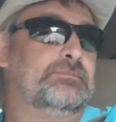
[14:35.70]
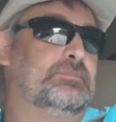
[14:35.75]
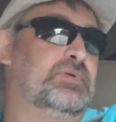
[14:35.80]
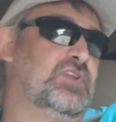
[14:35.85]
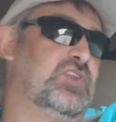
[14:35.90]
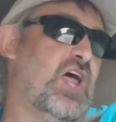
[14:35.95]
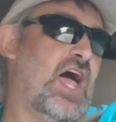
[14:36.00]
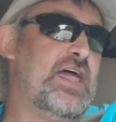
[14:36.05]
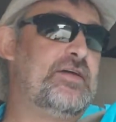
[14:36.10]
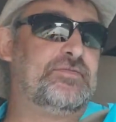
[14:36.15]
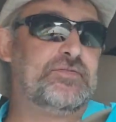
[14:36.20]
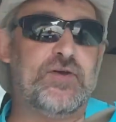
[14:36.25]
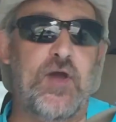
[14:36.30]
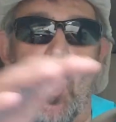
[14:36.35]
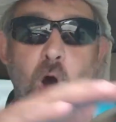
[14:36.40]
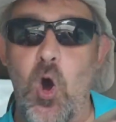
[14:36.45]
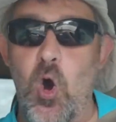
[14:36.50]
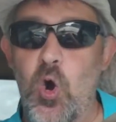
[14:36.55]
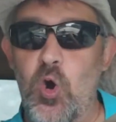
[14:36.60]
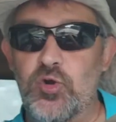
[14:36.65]
life
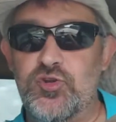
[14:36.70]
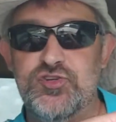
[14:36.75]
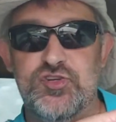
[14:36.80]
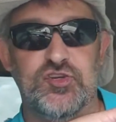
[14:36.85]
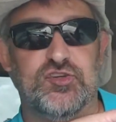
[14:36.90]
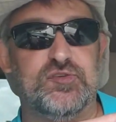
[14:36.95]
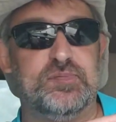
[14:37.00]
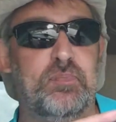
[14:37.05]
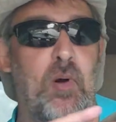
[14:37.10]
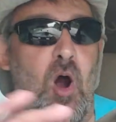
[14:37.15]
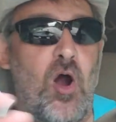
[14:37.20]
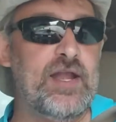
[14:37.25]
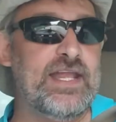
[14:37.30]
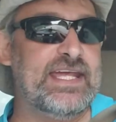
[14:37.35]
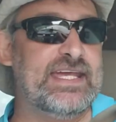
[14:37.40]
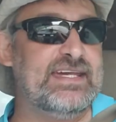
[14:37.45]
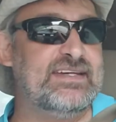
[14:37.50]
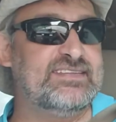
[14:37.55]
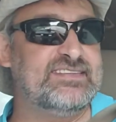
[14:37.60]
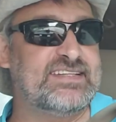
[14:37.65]
coach, a
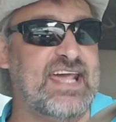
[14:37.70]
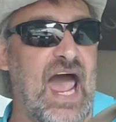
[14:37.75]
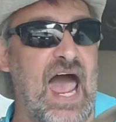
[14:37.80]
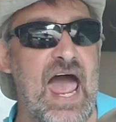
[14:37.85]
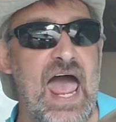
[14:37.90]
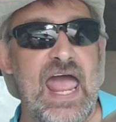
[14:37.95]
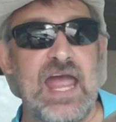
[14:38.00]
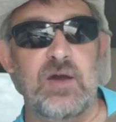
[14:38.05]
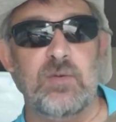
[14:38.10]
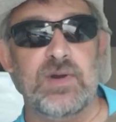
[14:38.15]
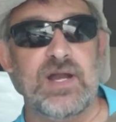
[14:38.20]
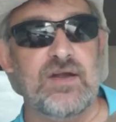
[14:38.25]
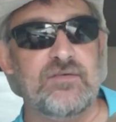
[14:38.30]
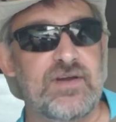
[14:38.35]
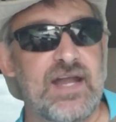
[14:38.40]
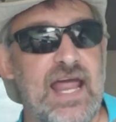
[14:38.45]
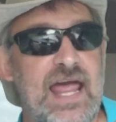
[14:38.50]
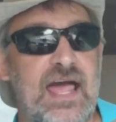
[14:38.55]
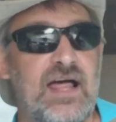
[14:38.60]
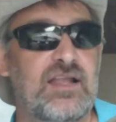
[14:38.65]
Spartacus guy, or whatever
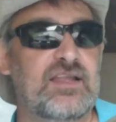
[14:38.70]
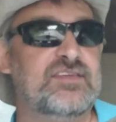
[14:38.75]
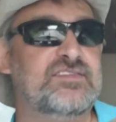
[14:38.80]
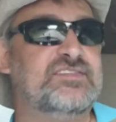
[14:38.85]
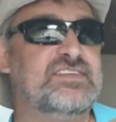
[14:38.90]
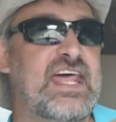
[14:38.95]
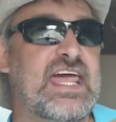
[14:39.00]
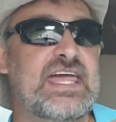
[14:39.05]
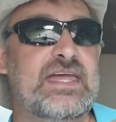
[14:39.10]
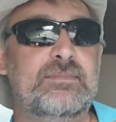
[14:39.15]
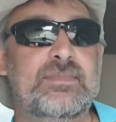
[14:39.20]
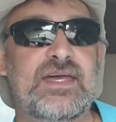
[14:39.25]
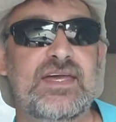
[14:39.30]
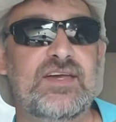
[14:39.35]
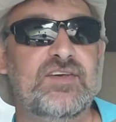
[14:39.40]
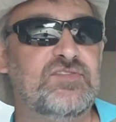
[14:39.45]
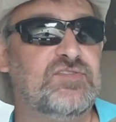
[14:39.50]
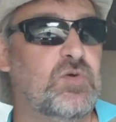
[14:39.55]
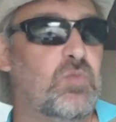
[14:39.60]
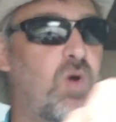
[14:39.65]
the hell his name
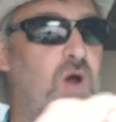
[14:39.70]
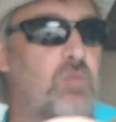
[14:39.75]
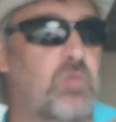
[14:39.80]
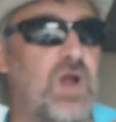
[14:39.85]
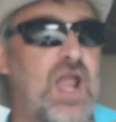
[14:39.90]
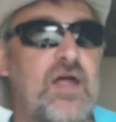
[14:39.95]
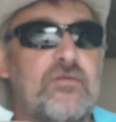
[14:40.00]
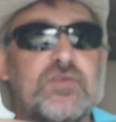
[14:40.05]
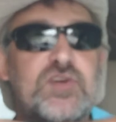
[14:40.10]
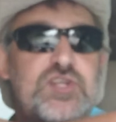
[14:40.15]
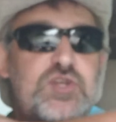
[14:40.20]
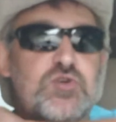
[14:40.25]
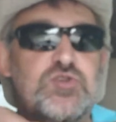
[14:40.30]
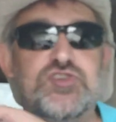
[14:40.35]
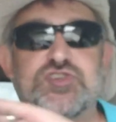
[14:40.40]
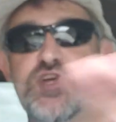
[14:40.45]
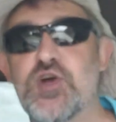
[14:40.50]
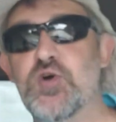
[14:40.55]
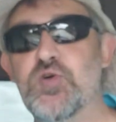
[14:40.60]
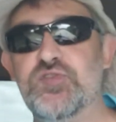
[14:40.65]
is. Whatever you
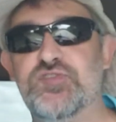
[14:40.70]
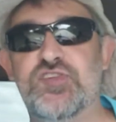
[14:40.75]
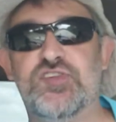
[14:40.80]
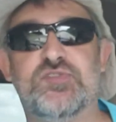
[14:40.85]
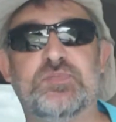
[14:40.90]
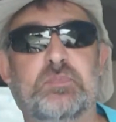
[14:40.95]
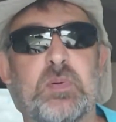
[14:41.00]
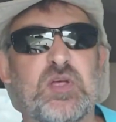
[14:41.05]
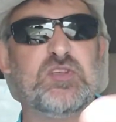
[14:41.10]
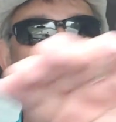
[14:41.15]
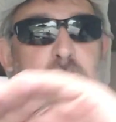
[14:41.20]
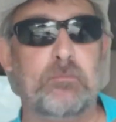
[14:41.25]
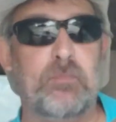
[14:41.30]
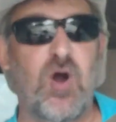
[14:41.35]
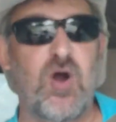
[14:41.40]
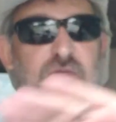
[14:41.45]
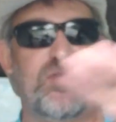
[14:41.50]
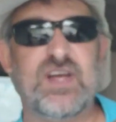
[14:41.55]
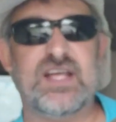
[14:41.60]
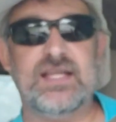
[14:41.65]
choose, it's
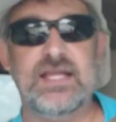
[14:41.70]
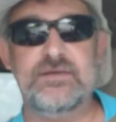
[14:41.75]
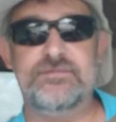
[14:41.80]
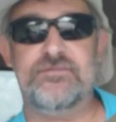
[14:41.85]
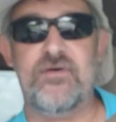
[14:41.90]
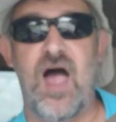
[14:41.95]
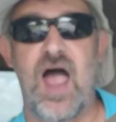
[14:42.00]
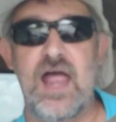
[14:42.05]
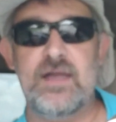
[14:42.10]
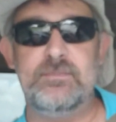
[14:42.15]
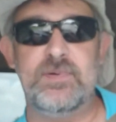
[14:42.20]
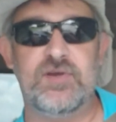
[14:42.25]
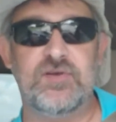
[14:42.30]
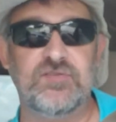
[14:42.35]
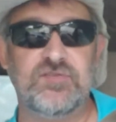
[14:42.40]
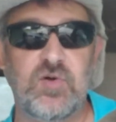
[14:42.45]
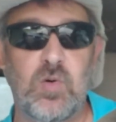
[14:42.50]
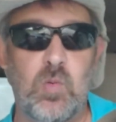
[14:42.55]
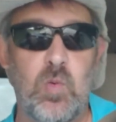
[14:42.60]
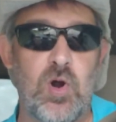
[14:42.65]
perfectly fine because
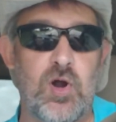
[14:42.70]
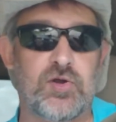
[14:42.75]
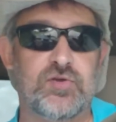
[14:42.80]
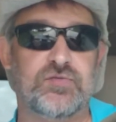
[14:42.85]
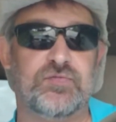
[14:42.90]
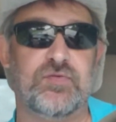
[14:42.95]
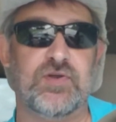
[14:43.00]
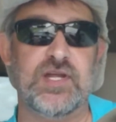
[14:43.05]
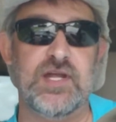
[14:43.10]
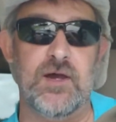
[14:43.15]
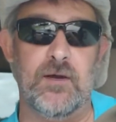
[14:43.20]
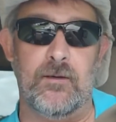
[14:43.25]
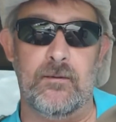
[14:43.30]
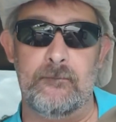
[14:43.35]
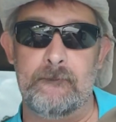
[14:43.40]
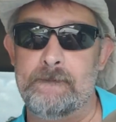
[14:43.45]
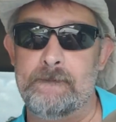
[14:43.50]
it works for you.